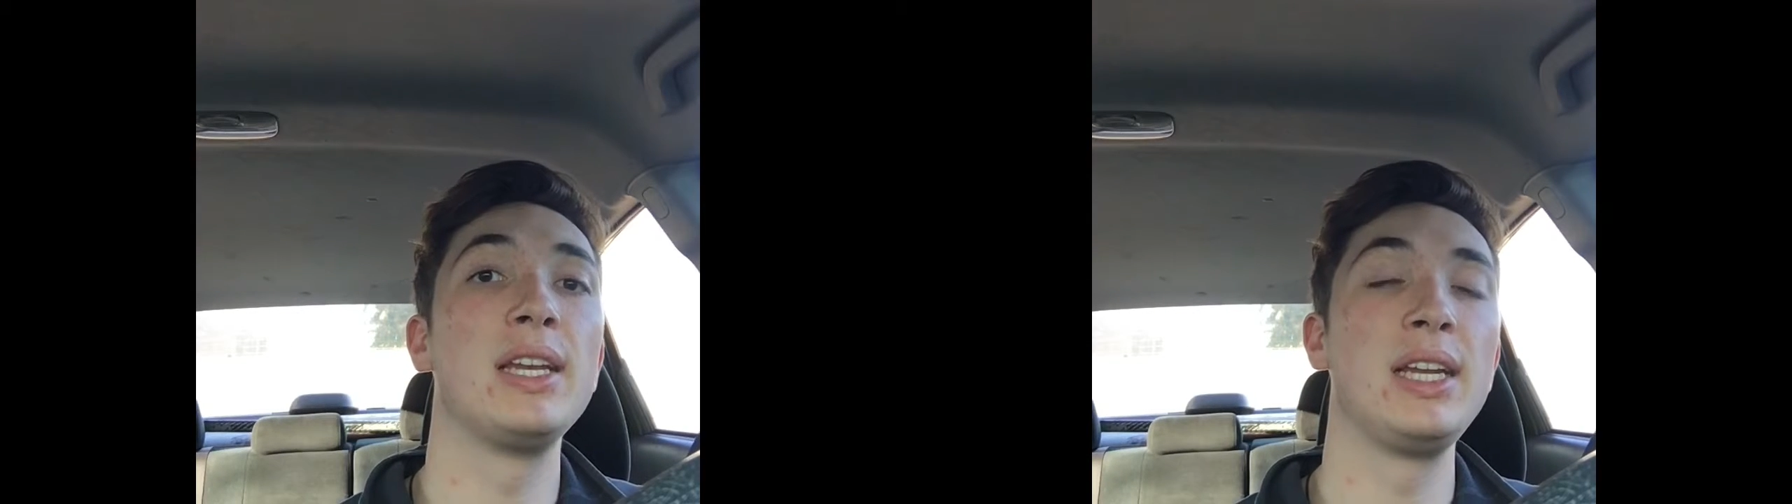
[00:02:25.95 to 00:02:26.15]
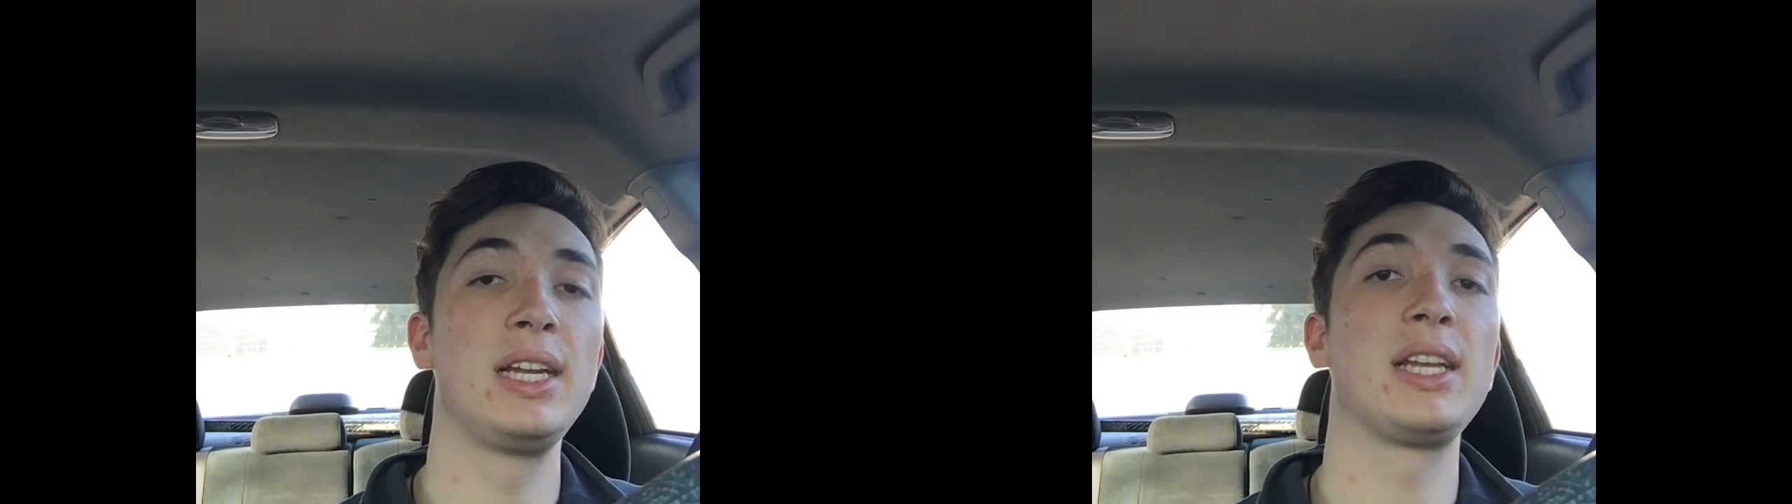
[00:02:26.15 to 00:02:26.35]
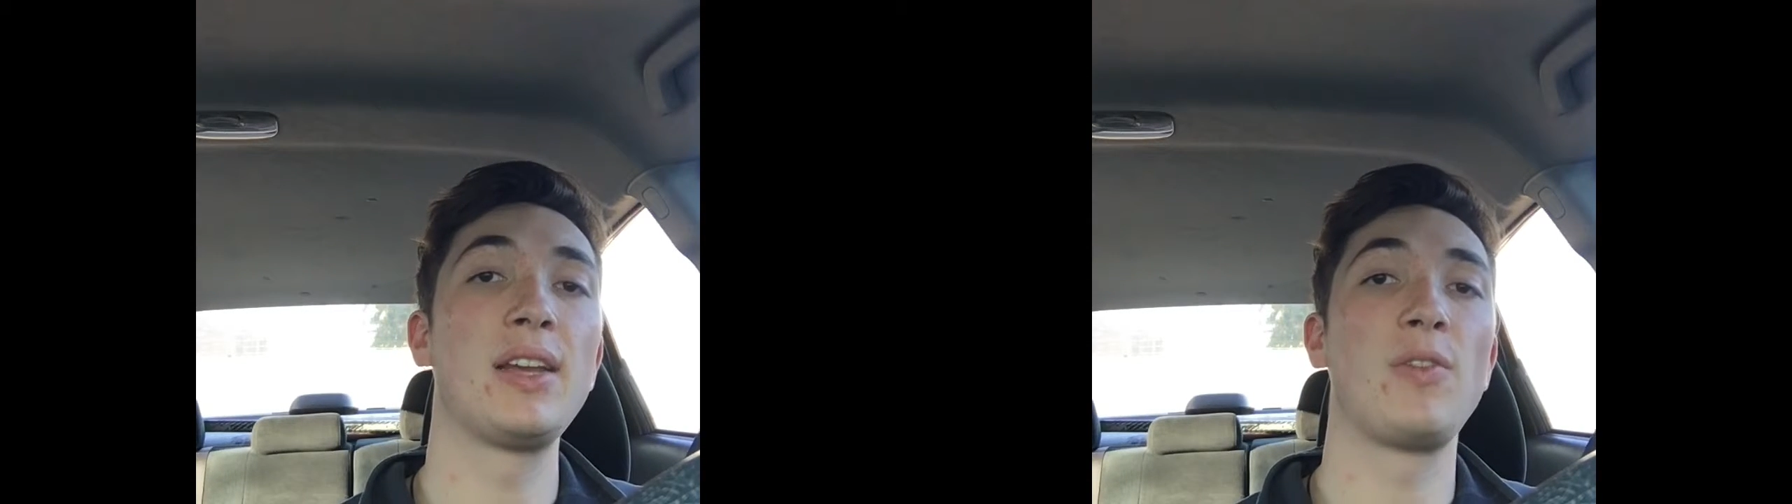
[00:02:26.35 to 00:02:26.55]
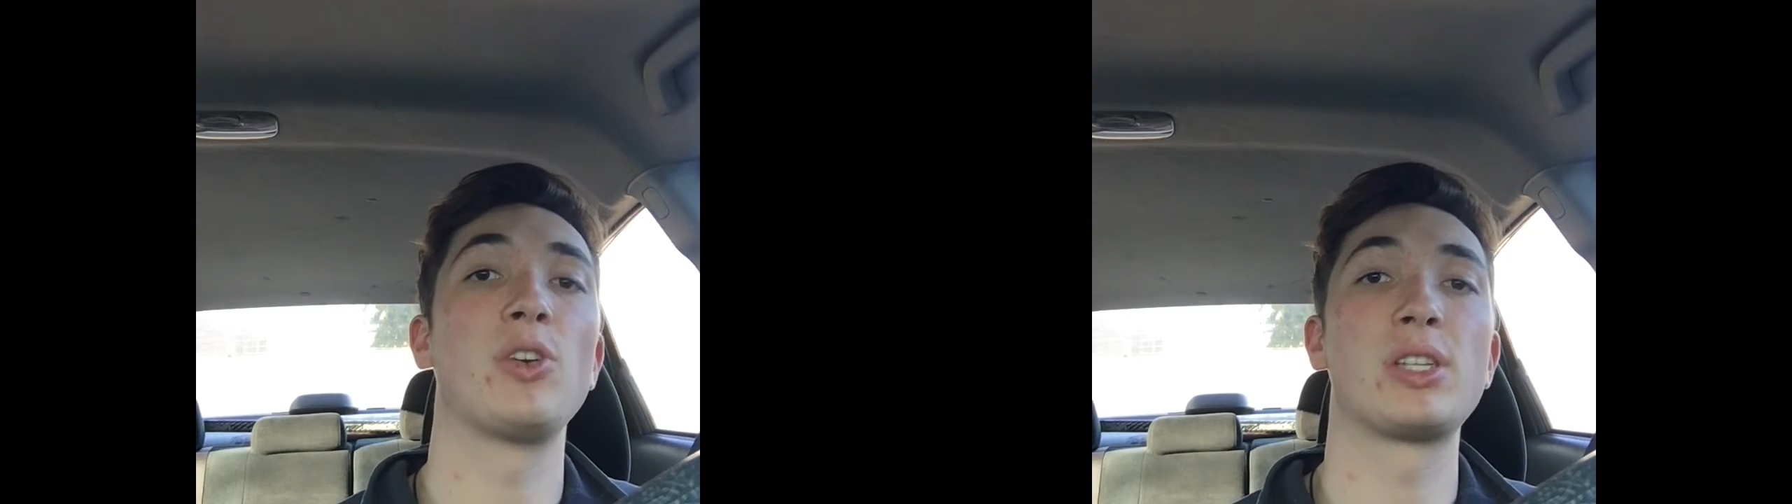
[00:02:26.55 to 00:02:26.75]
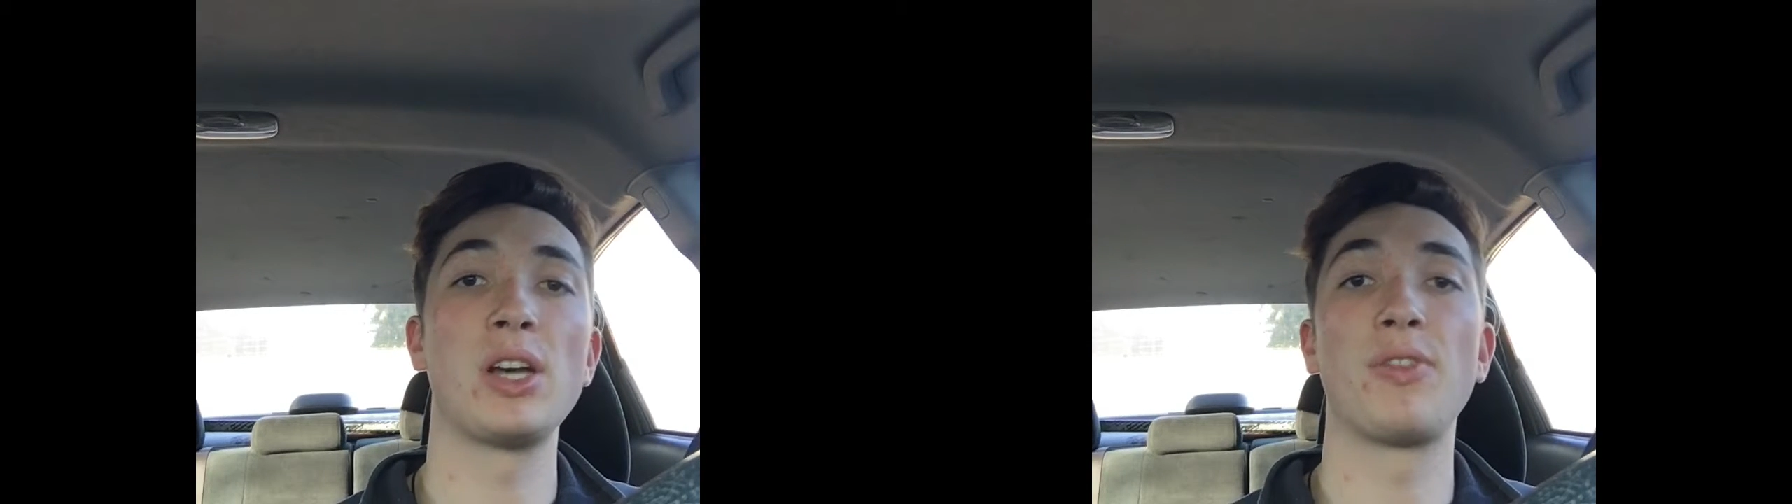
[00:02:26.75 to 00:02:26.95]
need to give
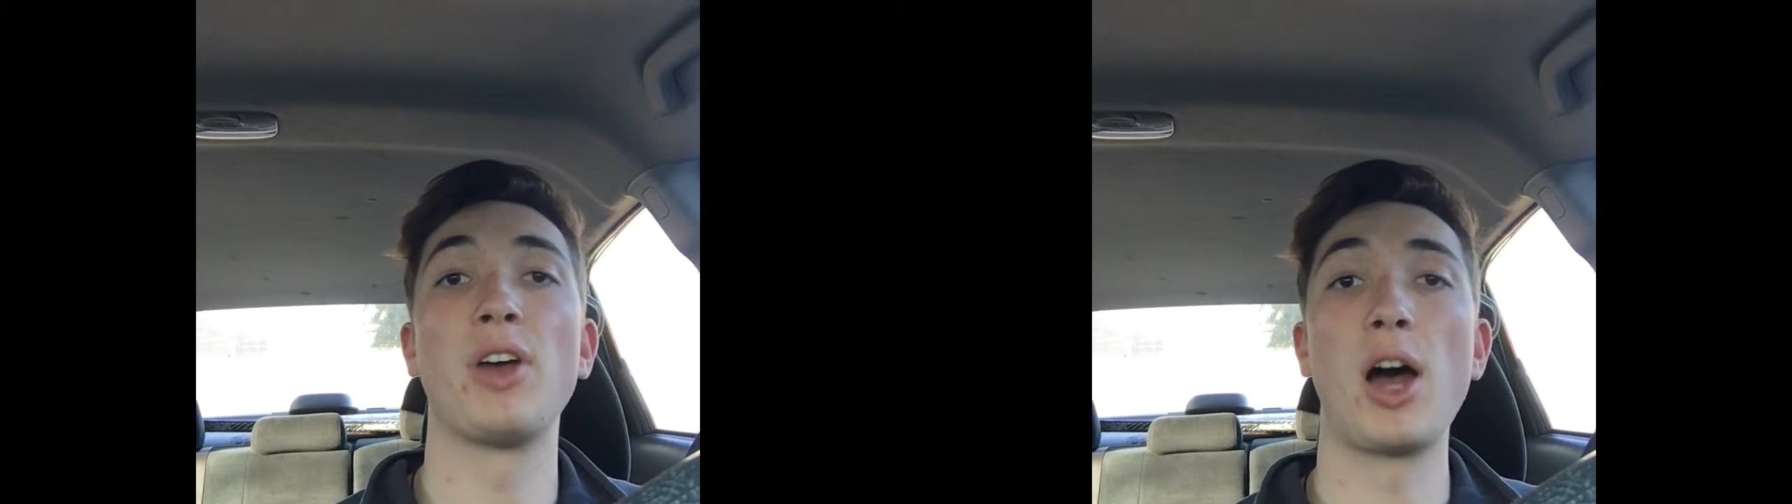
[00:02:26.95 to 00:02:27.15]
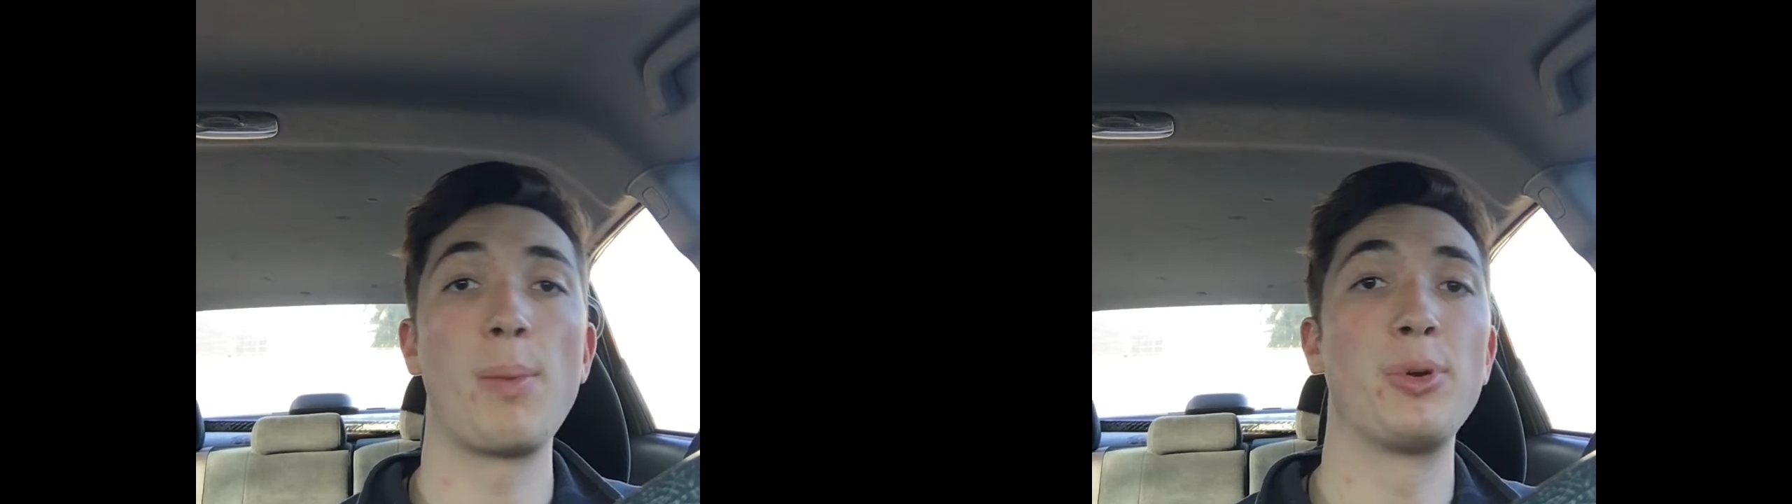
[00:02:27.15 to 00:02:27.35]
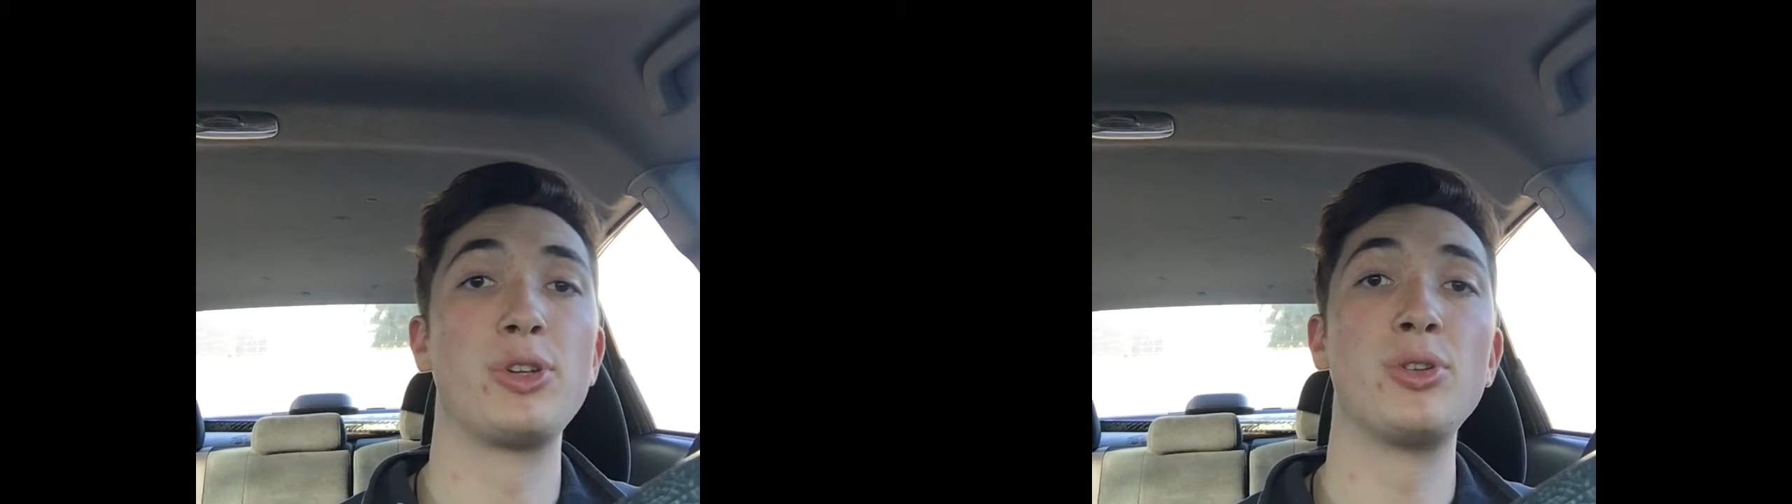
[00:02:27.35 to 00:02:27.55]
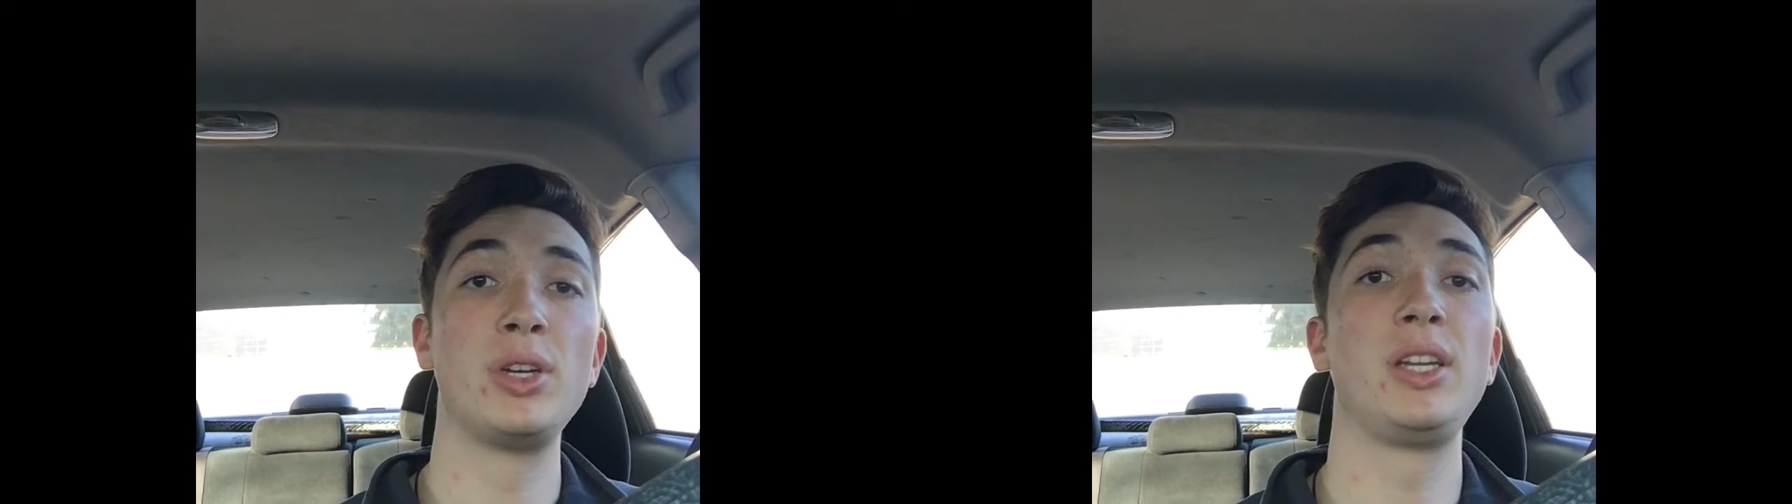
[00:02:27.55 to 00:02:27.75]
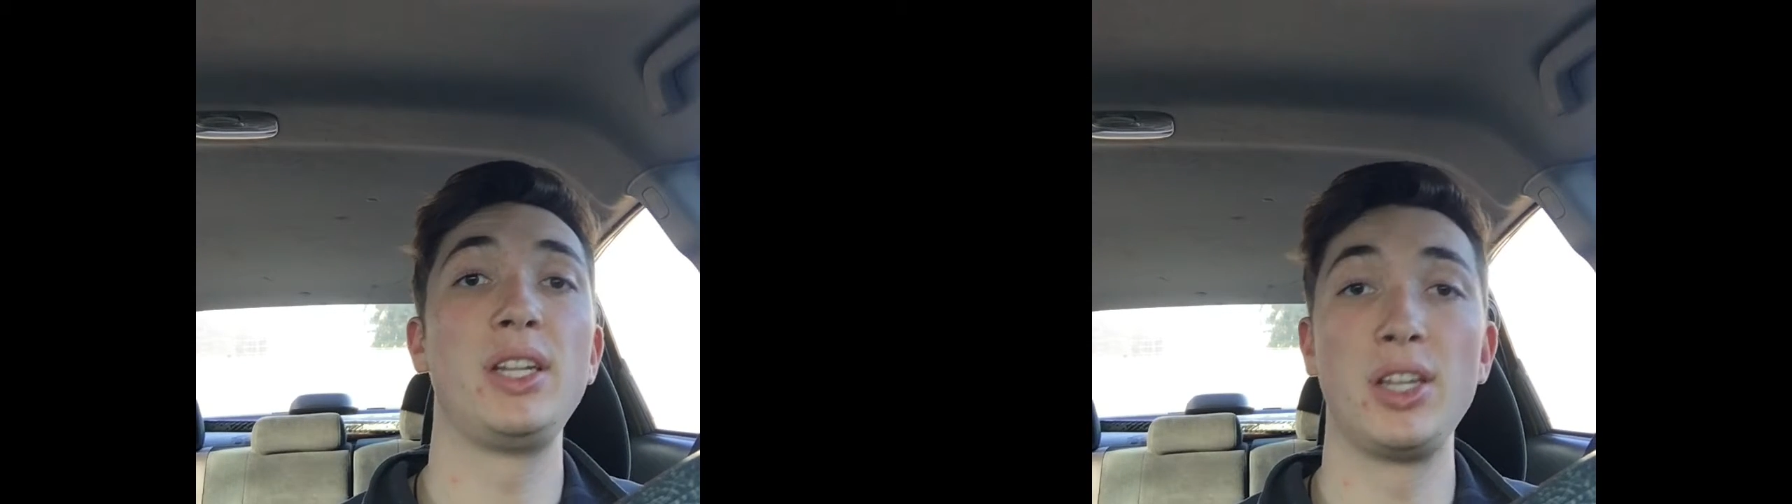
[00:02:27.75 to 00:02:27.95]
yourself the
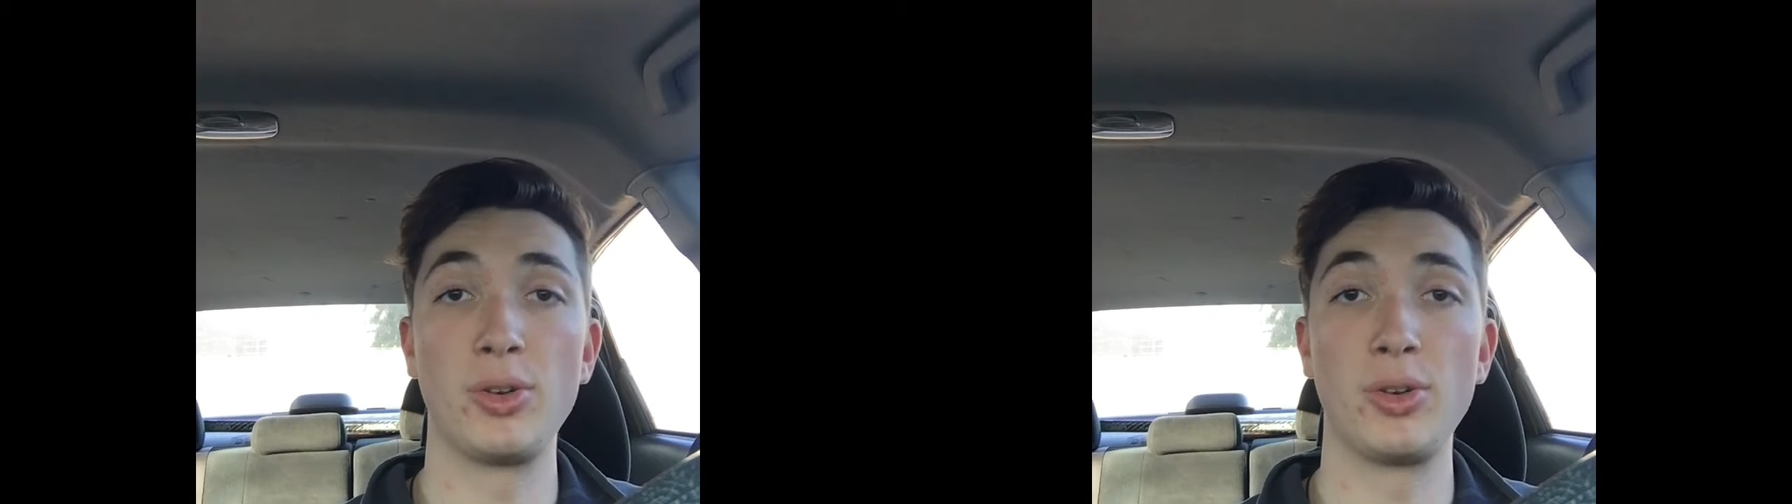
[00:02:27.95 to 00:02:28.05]
opportunity